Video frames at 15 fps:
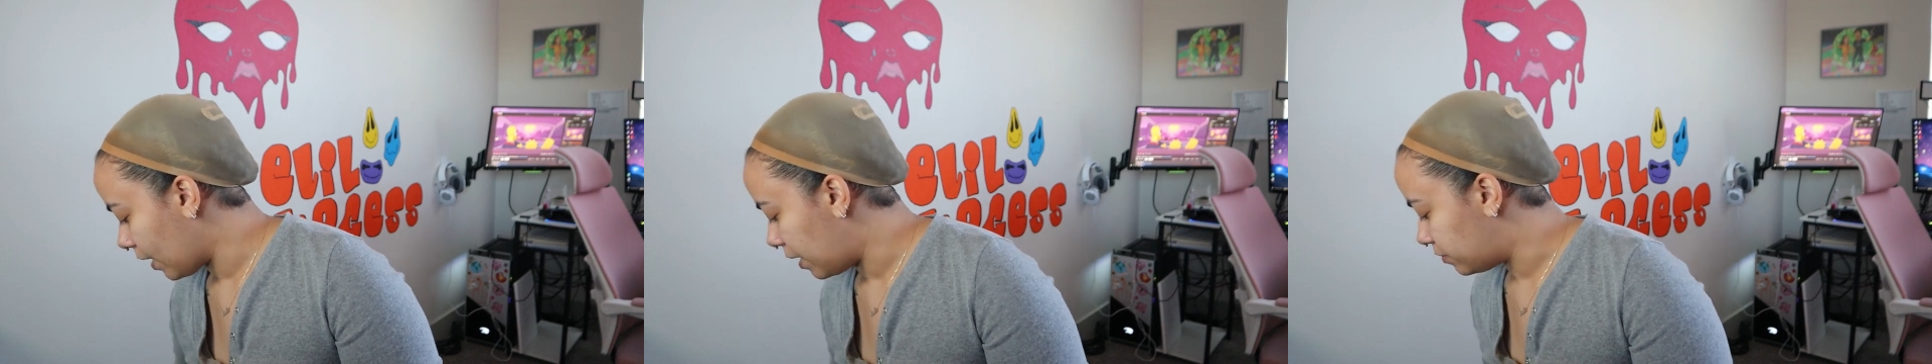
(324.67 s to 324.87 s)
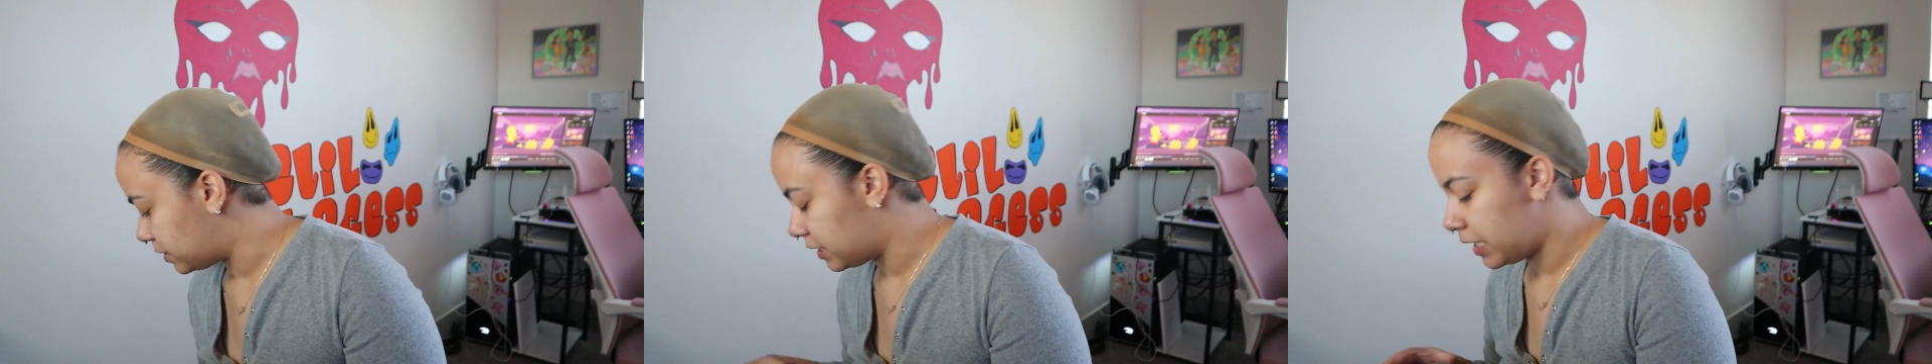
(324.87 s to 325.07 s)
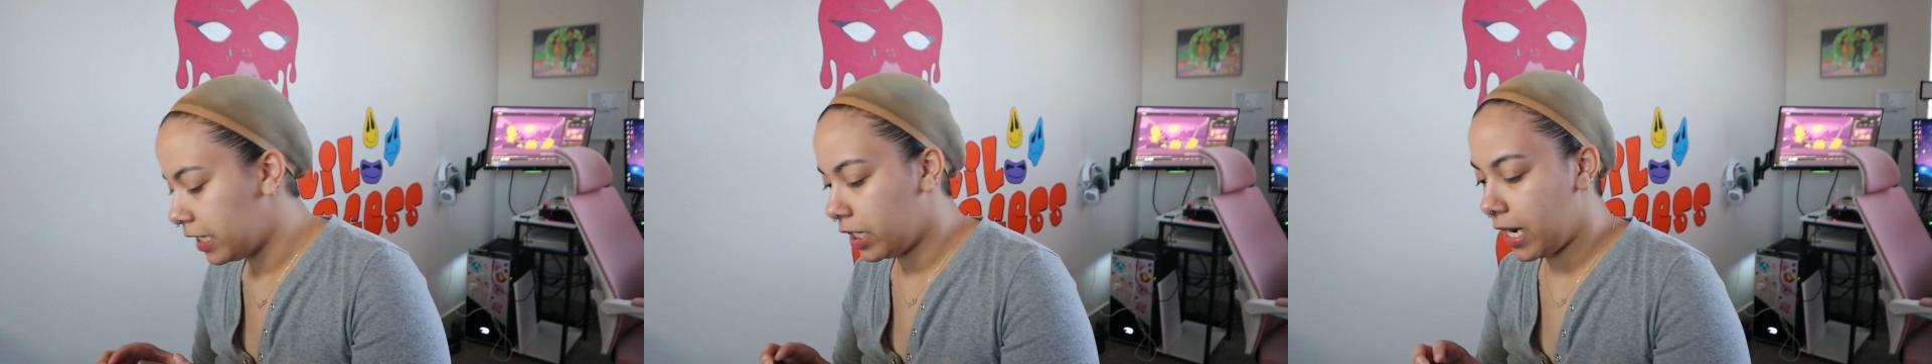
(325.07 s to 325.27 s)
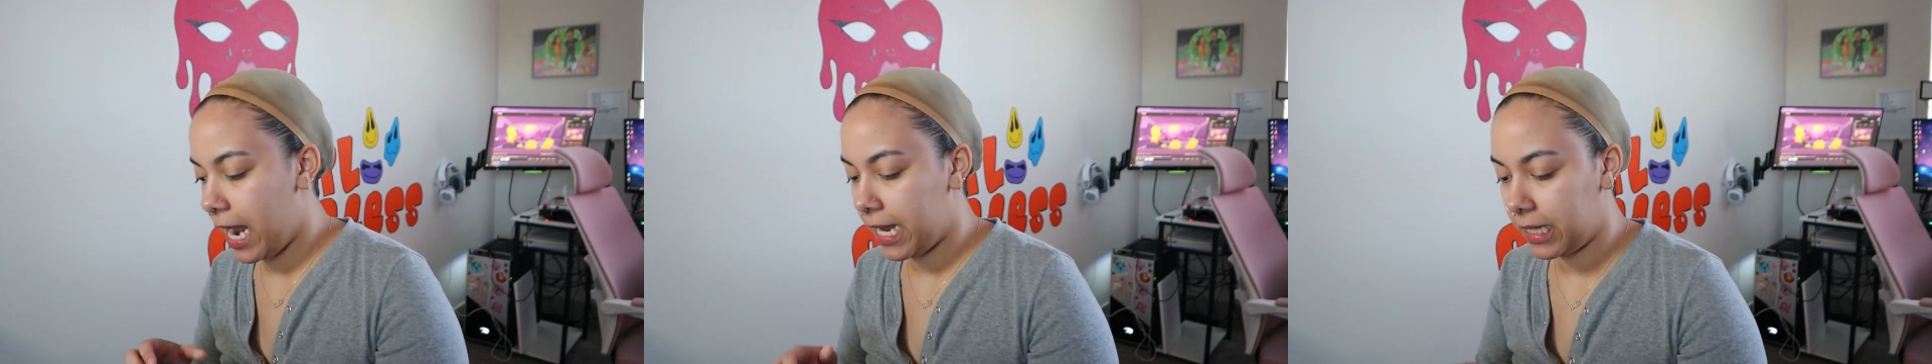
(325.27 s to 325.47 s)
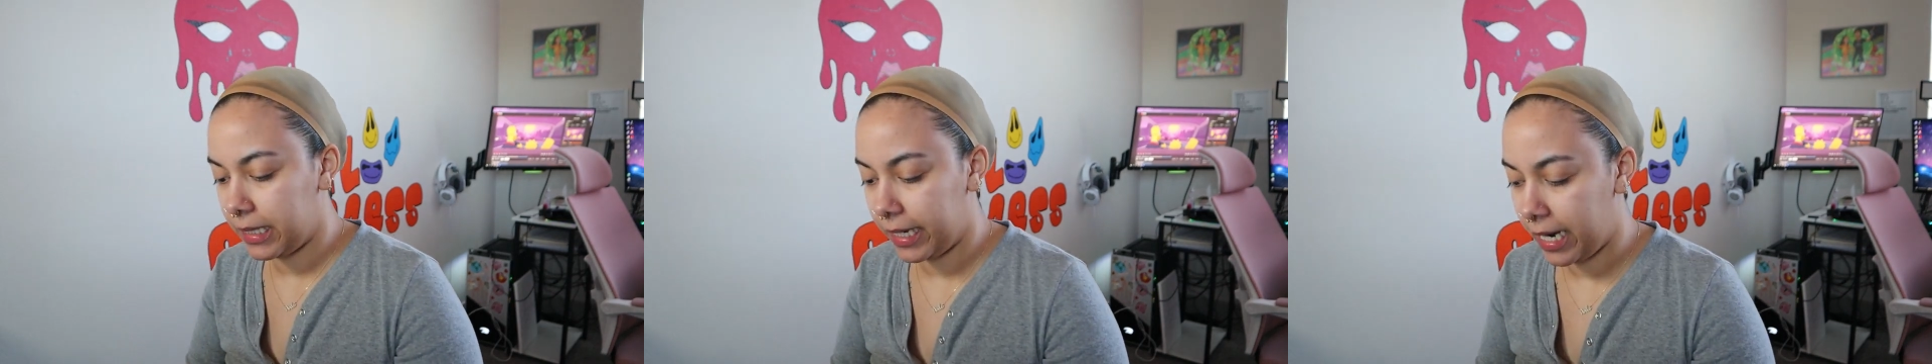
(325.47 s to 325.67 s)
I'm sitting here
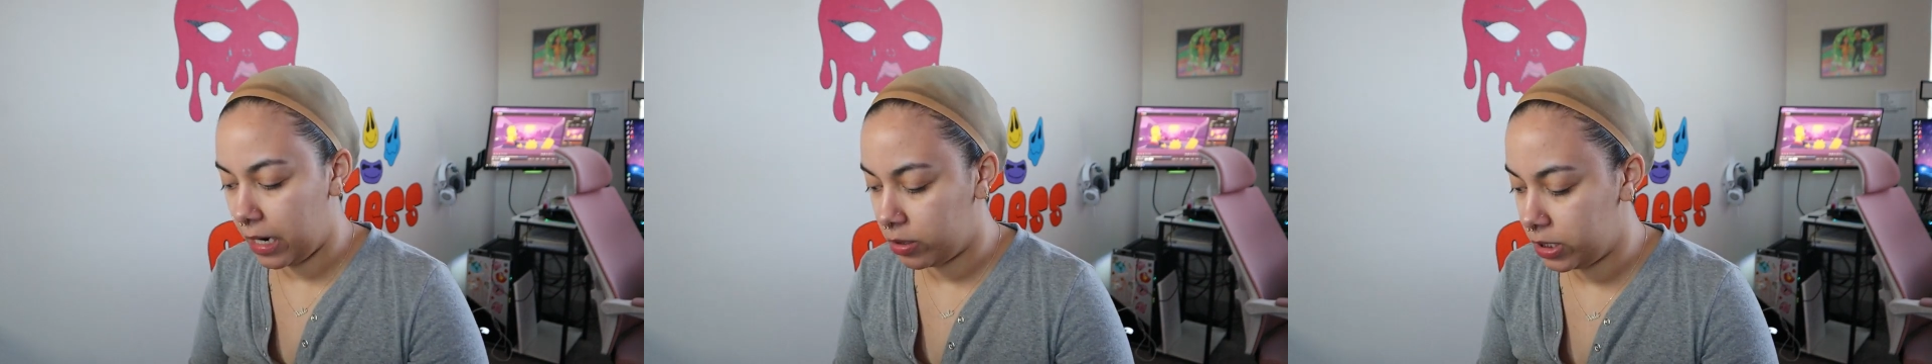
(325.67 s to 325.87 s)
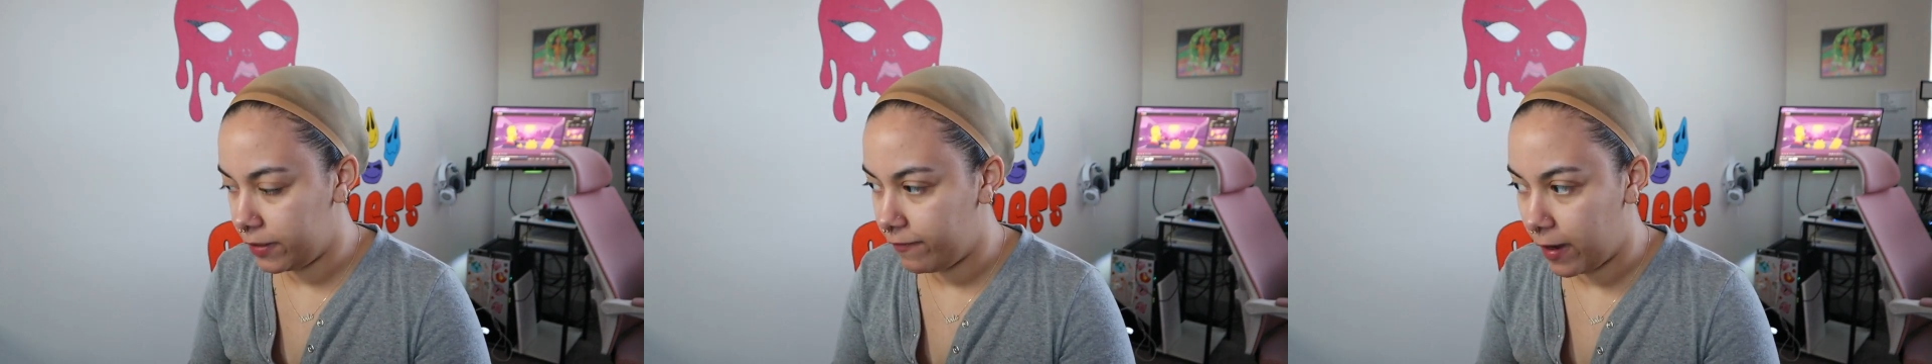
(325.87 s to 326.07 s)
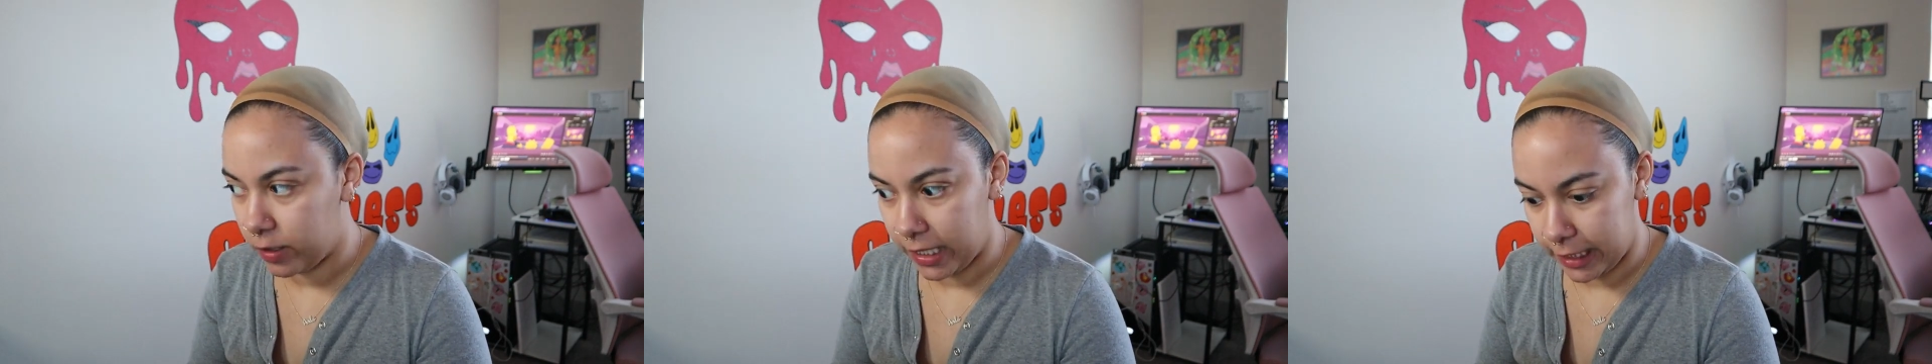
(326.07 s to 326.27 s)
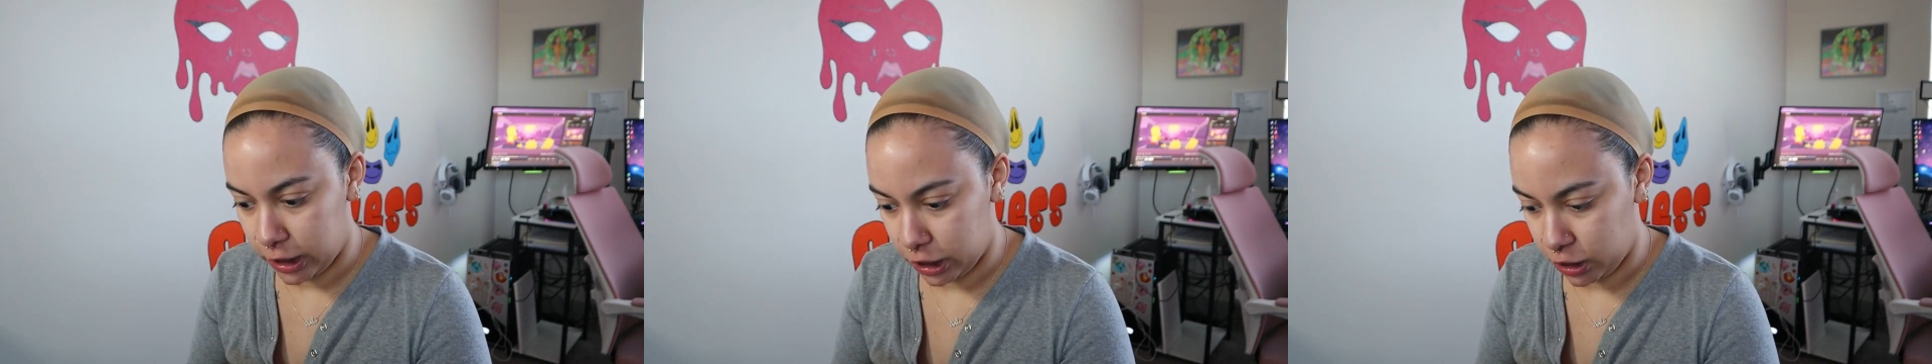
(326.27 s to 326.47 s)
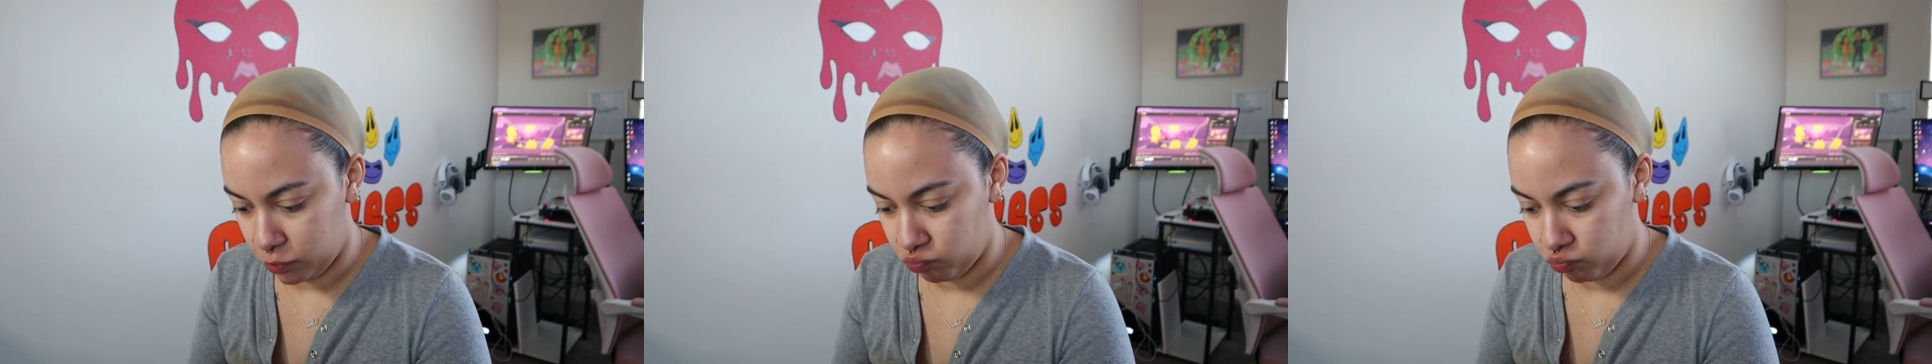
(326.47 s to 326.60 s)
acting like I don't need foundation.